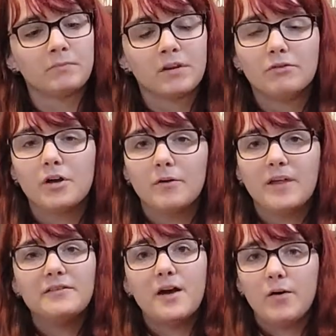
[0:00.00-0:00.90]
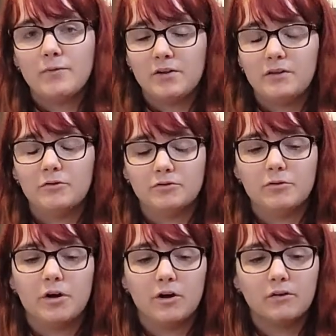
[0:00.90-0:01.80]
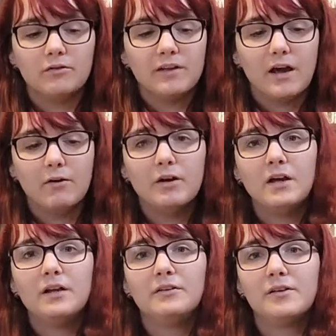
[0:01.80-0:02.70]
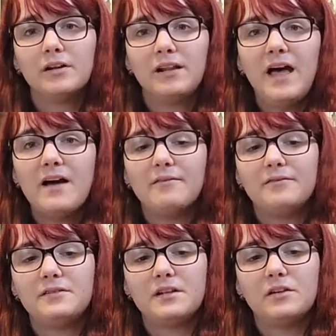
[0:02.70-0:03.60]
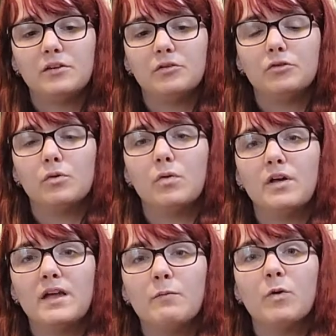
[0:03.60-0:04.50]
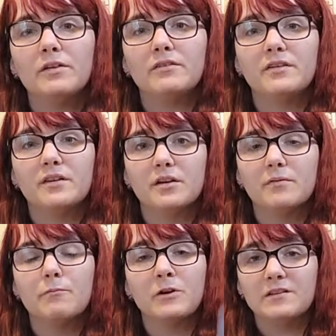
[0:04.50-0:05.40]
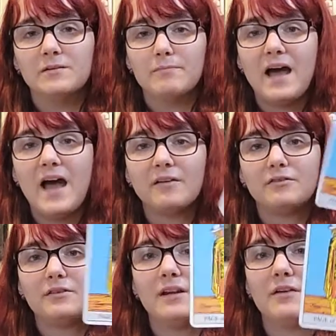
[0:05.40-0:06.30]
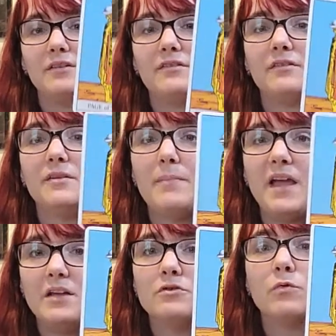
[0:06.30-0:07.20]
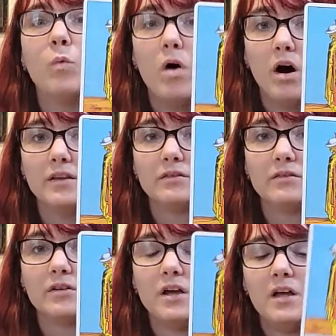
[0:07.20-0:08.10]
So that's how I read those two cards. Now, to the left is what's in the recent past. Now, this is the Page of Wands.